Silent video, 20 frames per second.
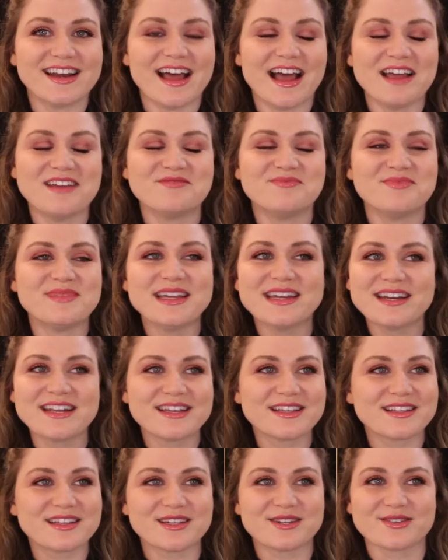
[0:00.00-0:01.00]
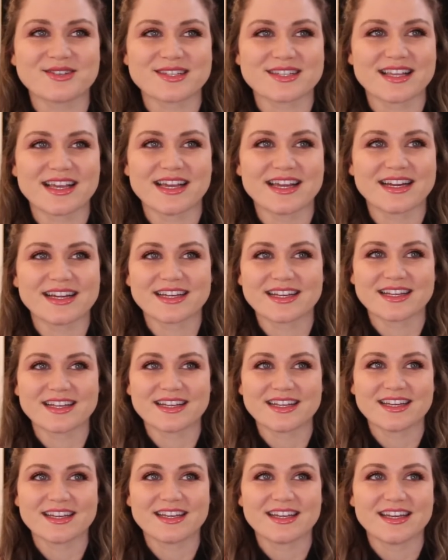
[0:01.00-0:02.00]
And I immediately was like,
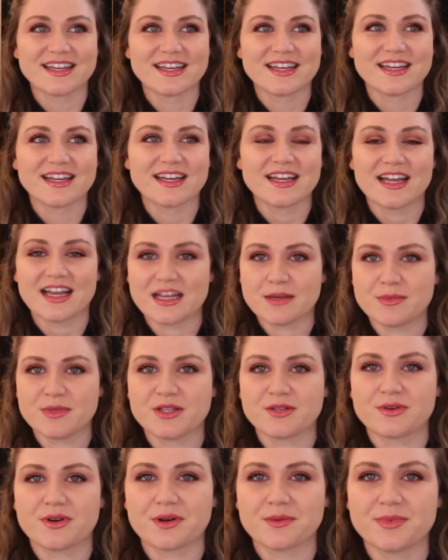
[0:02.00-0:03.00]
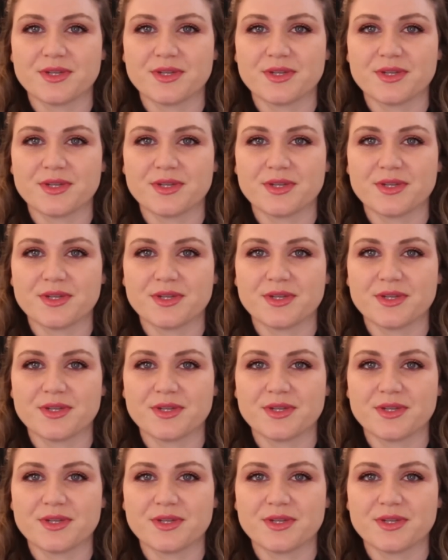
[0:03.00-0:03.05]
I'm in the wrong